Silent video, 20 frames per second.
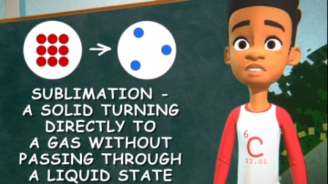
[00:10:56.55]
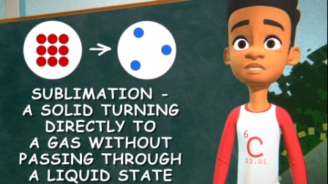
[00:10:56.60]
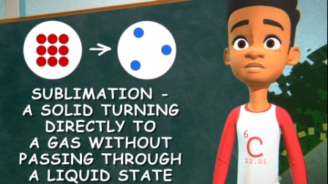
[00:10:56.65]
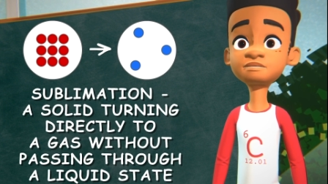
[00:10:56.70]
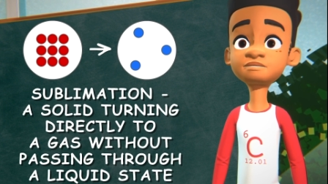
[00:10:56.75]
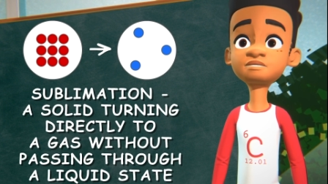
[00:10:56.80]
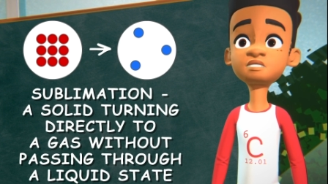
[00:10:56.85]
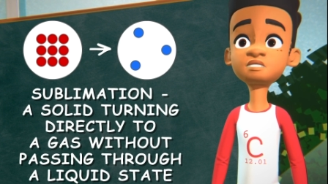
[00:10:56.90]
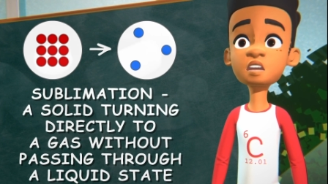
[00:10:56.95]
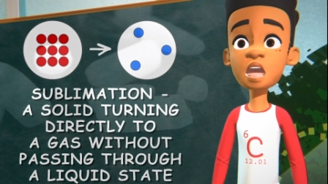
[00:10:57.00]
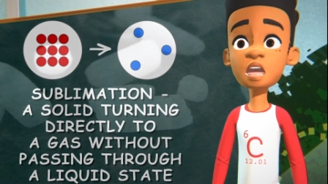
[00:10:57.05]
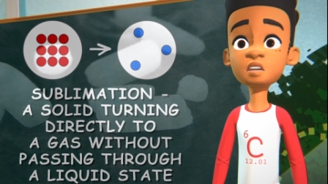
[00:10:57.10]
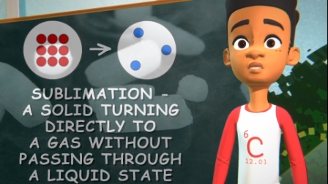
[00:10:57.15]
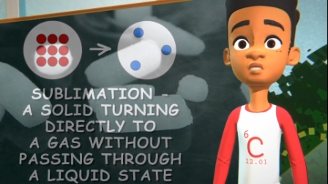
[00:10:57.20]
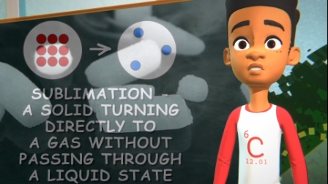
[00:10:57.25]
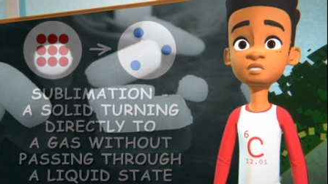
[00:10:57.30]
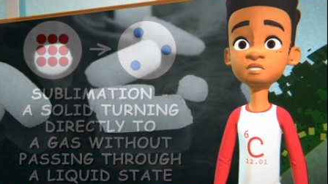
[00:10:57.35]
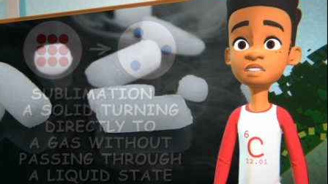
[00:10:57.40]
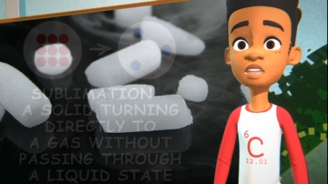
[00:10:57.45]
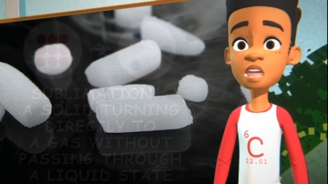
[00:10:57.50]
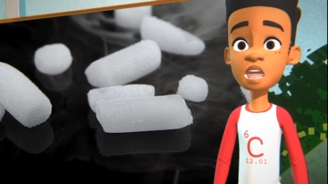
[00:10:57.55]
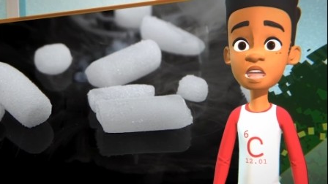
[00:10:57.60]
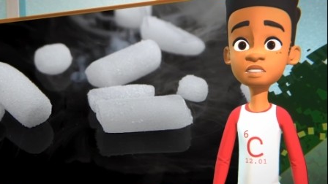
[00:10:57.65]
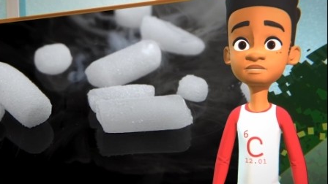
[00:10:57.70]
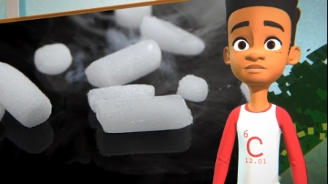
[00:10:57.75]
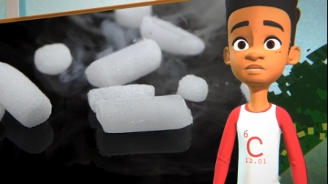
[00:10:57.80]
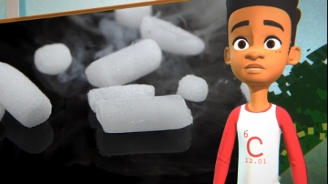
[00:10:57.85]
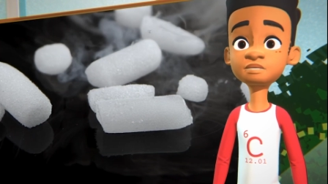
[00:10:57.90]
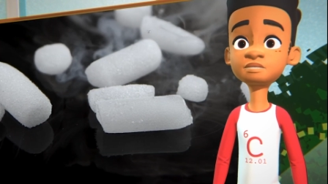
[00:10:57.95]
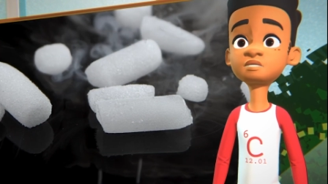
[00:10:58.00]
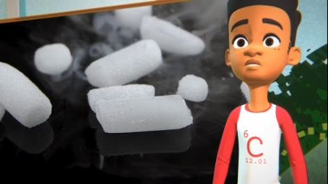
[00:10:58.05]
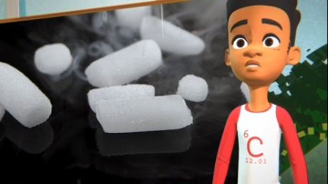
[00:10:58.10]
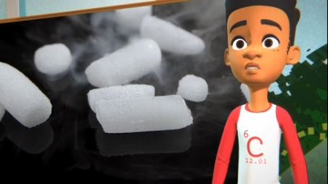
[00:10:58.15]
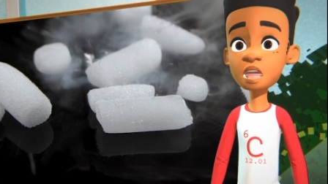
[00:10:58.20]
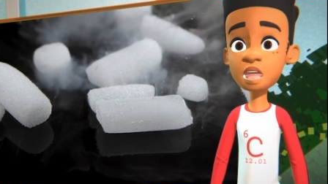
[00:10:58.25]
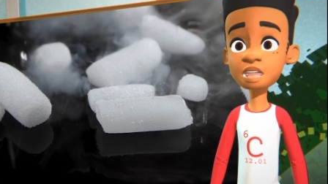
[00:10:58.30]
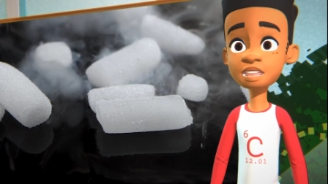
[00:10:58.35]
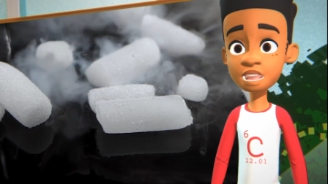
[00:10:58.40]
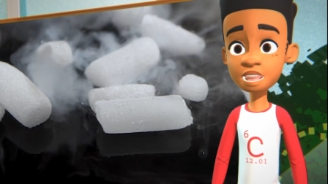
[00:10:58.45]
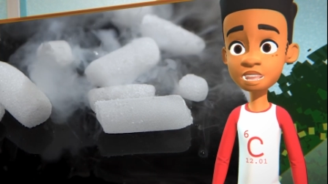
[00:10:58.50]
The fog rolling off of
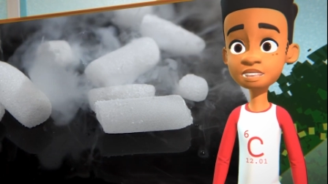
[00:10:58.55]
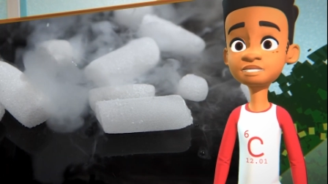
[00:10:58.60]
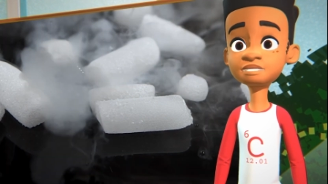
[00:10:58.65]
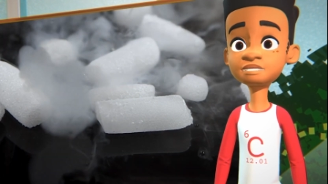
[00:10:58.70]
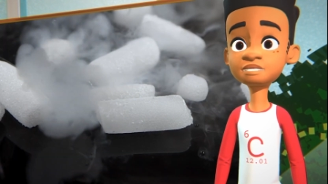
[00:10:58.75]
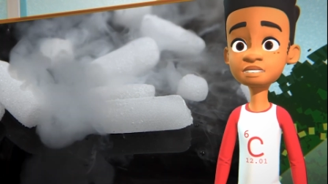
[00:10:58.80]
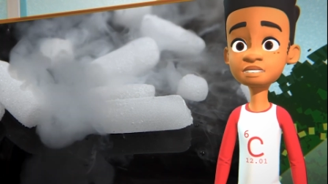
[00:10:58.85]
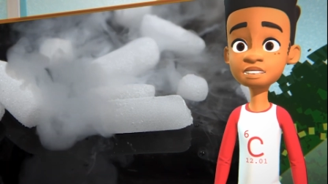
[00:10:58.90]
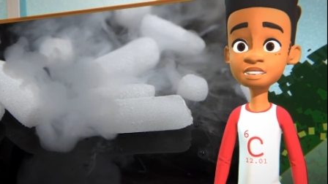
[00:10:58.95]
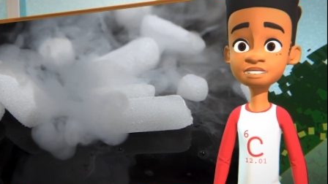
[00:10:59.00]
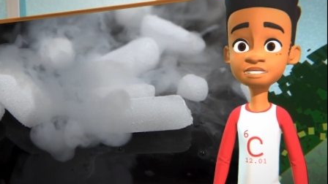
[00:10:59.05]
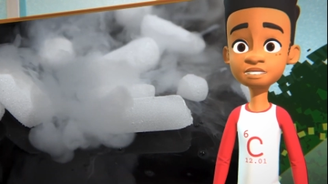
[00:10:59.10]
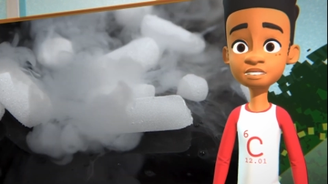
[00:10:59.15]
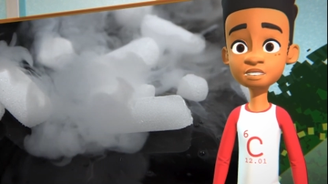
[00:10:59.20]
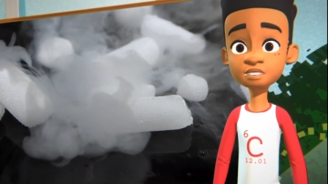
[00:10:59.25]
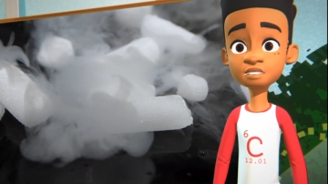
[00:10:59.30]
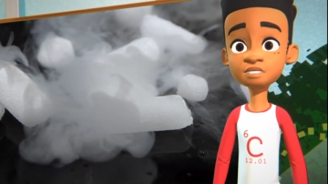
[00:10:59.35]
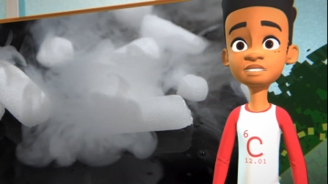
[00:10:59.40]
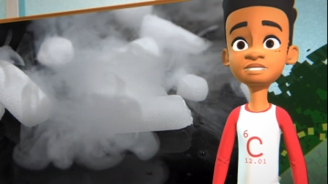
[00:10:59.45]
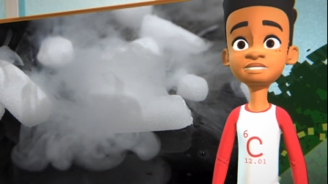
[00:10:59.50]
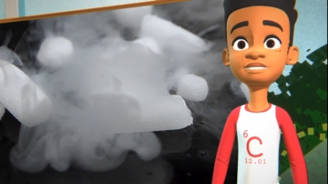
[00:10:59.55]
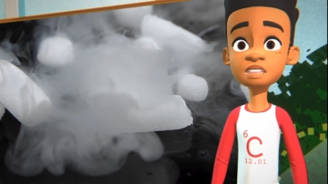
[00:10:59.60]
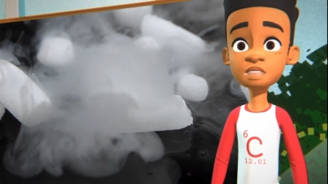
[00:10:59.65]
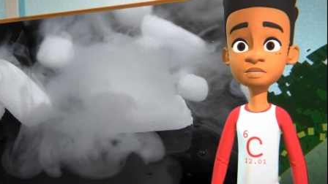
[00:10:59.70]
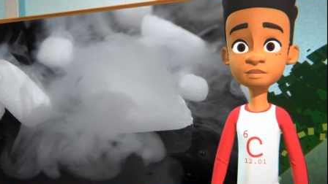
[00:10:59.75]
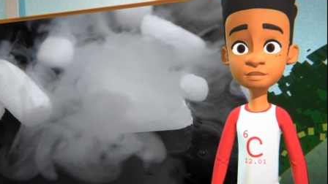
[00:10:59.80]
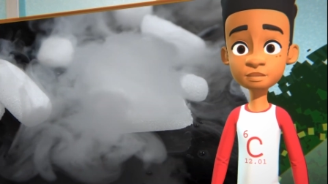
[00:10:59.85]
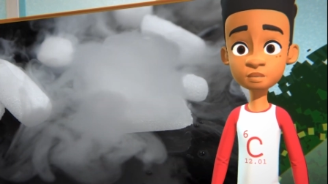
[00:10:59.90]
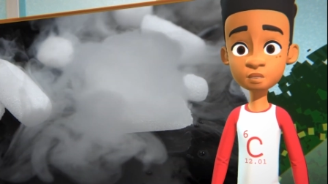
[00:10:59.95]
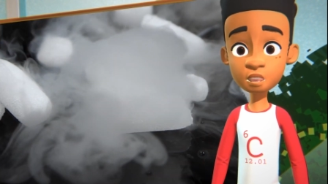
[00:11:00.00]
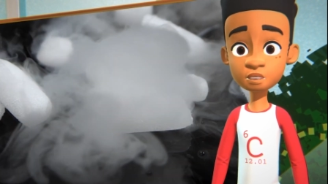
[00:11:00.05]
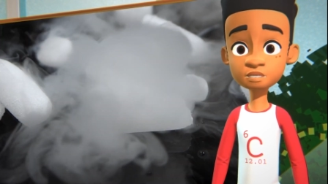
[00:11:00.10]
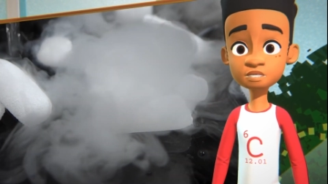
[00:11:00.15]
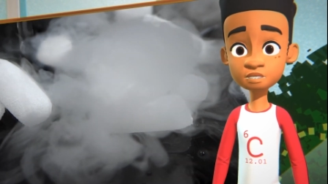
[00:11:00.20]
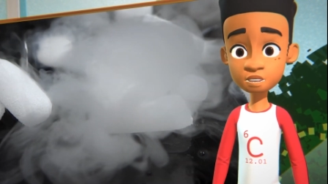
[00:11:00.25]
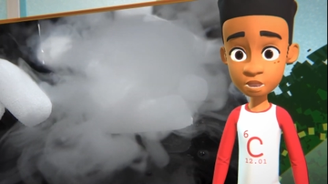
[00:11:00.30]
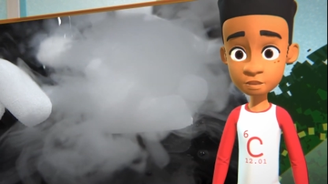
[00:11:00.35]
dry ice is a good example